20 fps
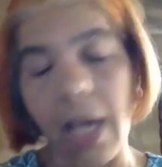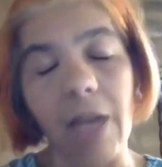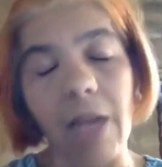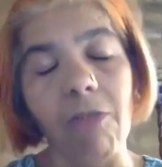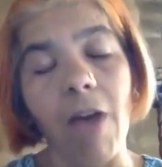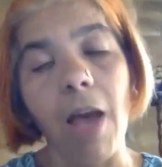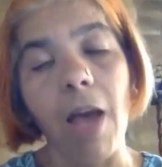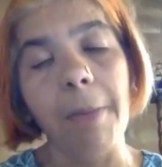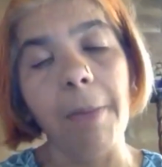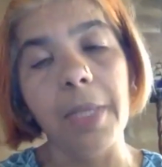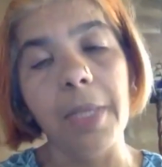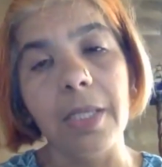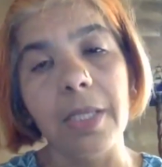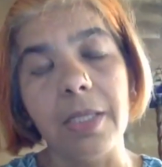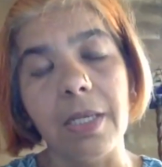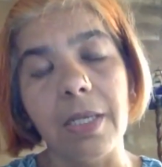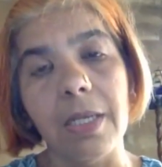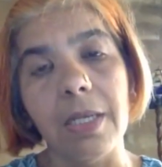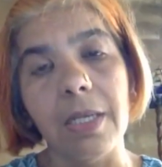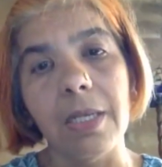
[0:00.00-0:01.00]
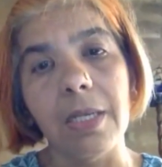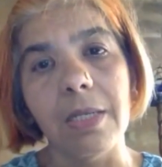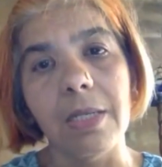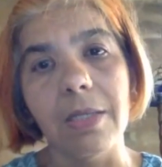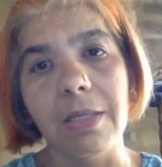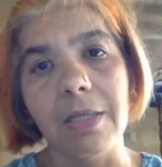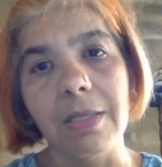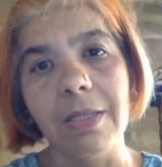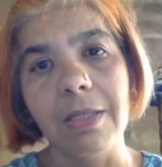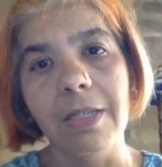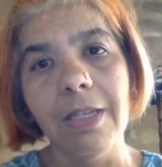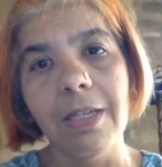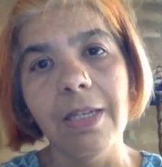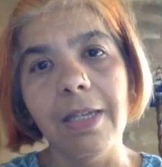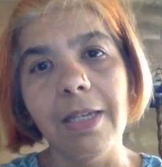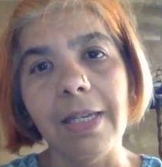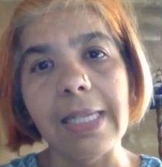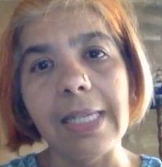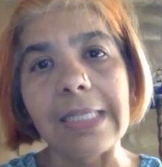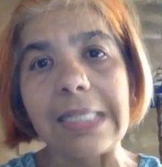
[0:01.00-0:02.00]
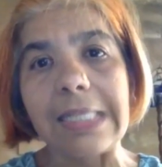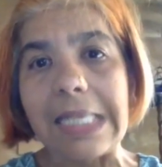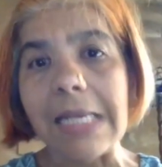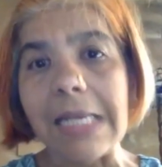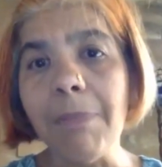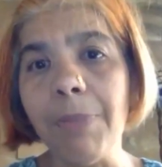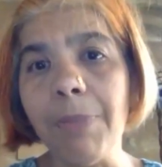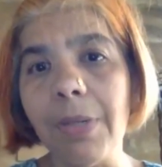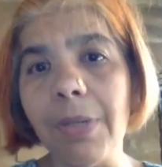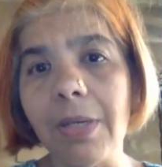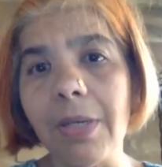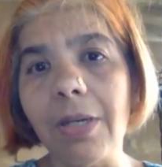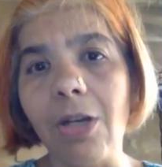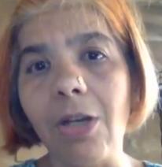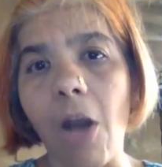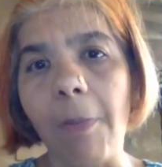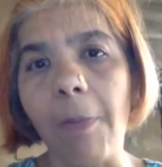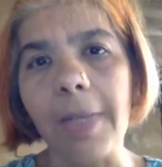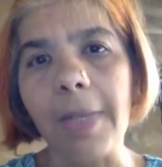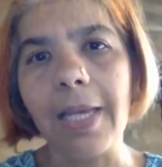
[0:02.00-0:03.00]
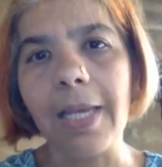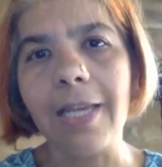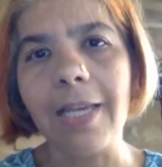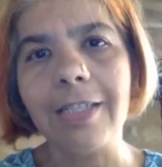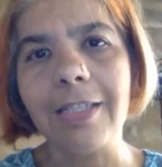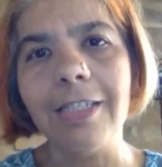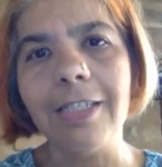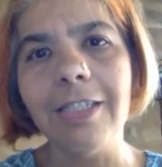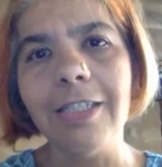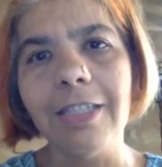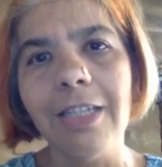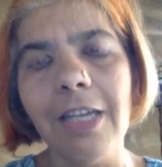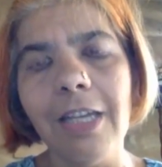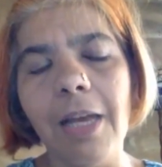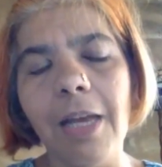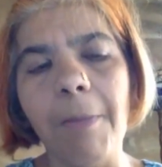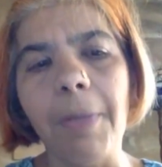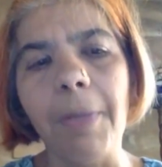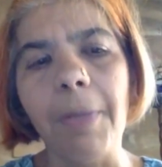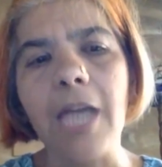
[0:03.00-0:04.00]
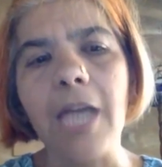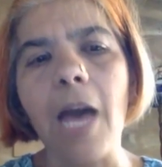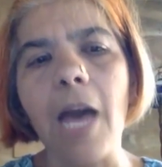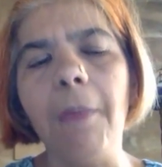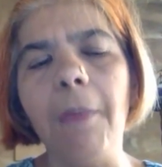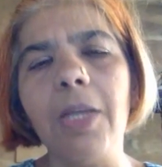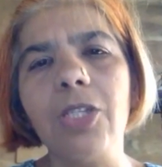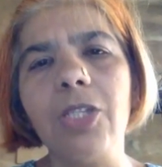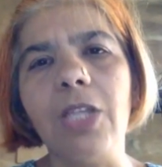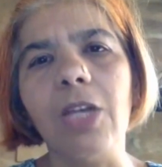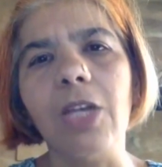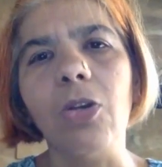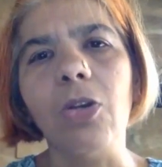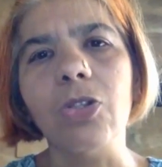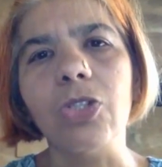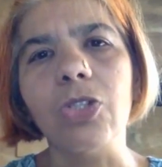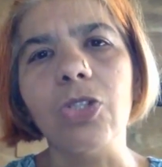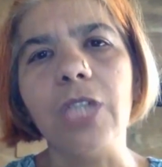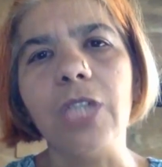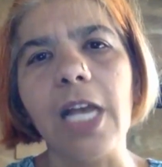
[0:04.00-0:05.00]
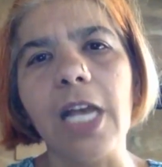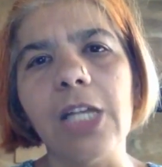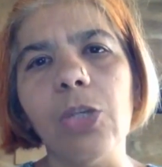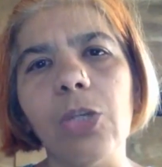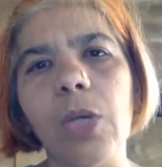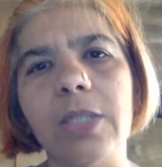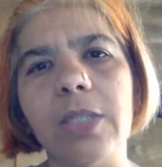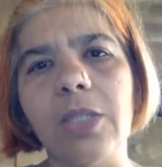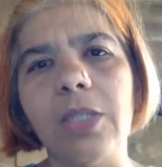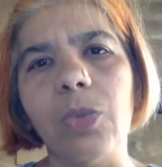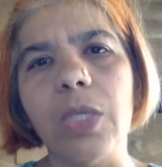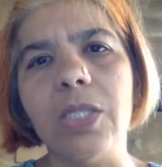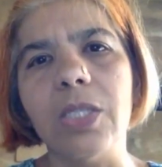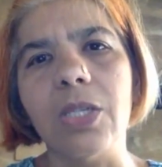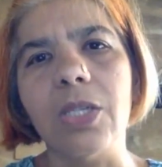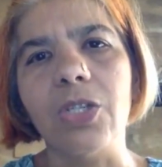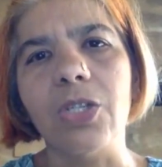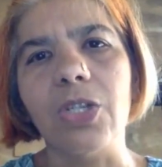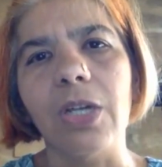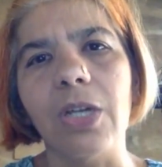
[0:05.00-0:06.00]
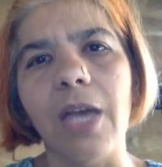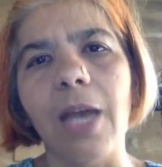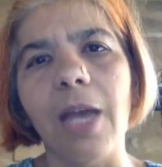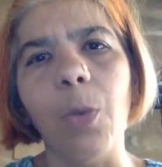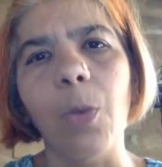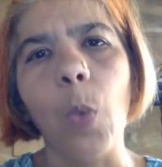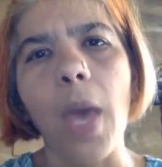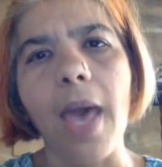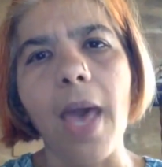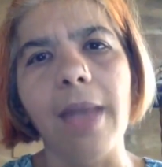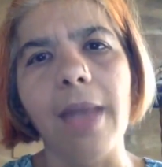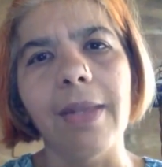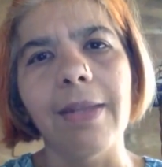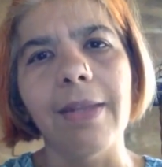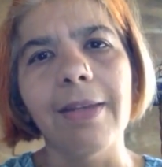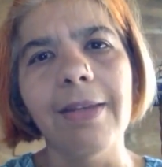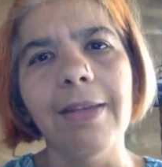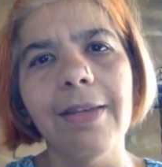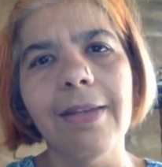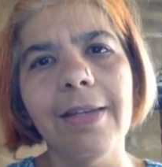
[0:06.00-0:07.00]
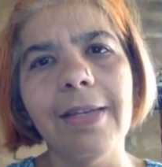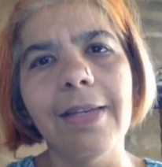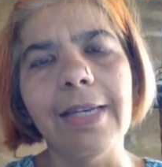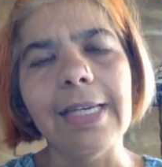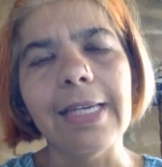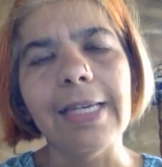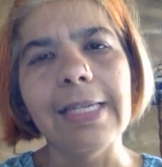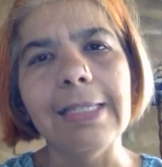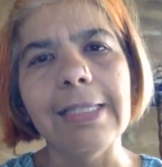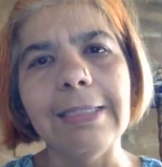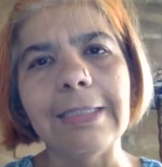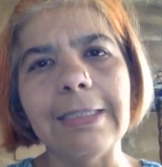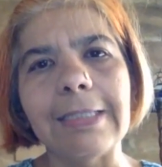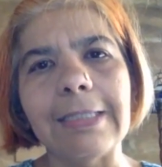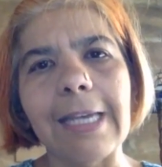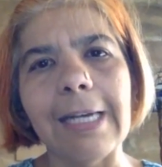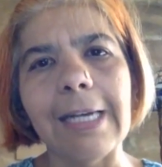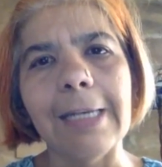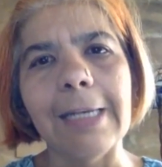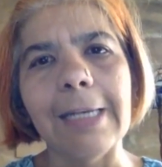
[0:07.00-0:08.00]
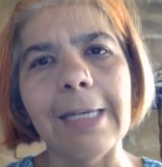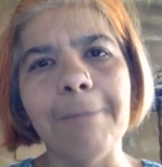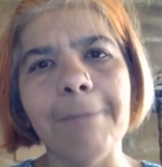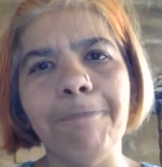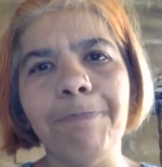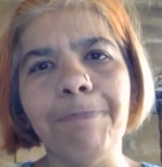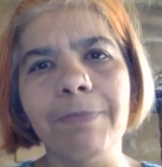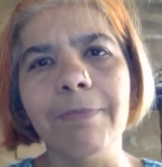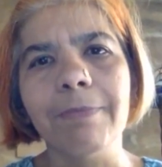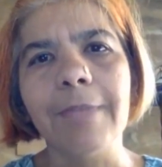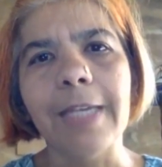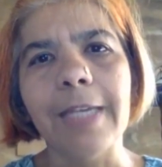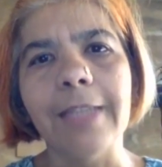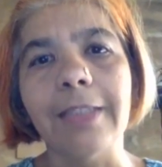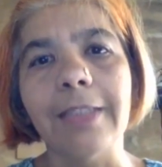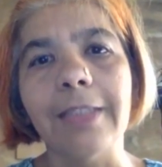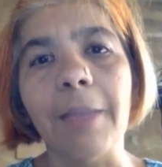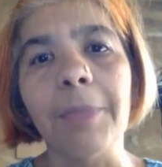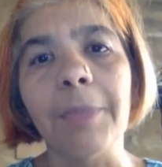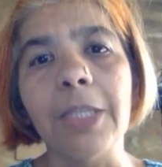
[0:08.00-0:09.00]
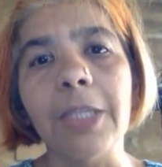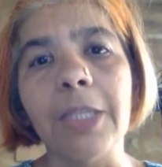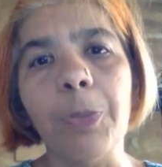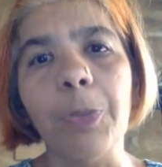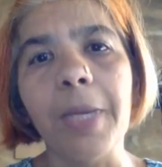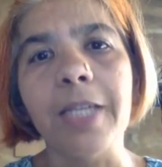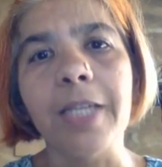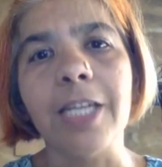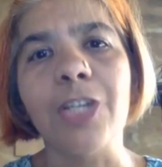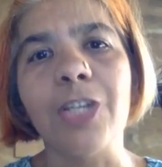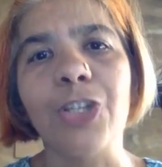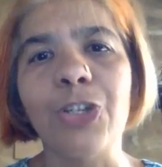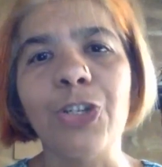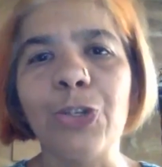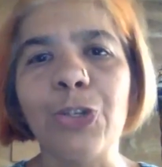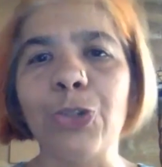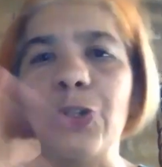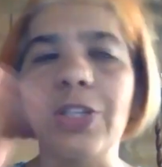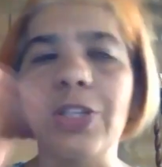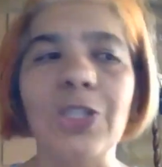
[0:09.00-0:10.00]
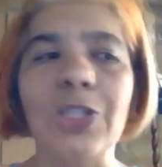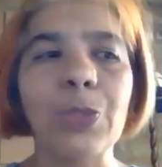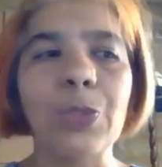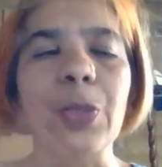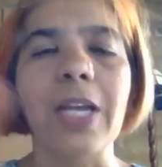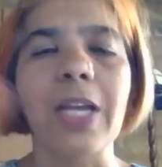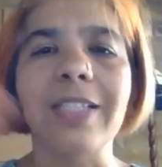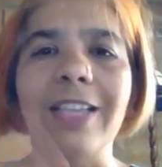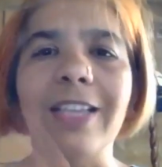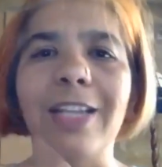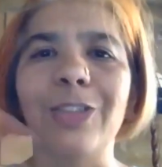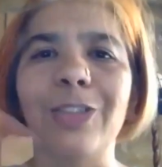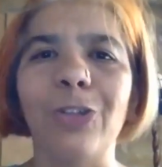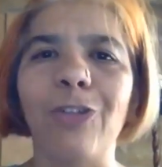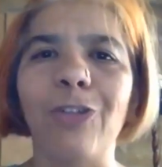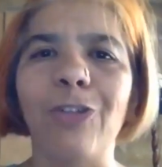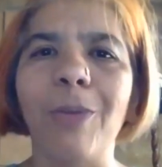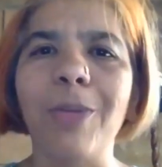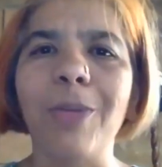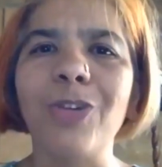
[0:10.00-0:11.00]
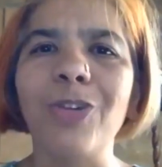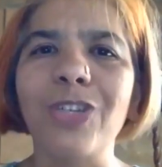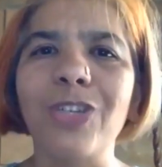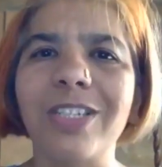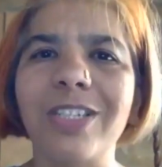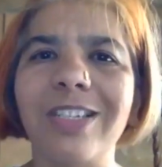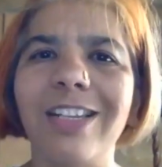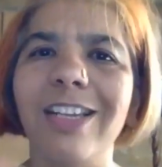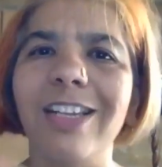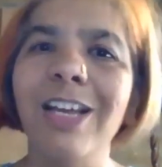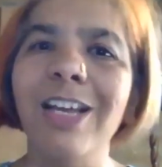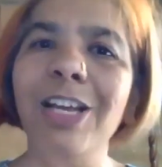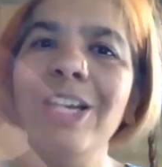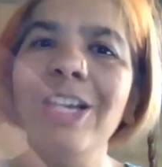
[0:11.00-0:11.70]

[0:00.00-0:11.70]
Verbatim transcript: environment is, is deep, complicated, but how much they're going to tell you as a researcher and when is, um, is something to pay attention to. So this is what I said, it's sort of I'm interested in.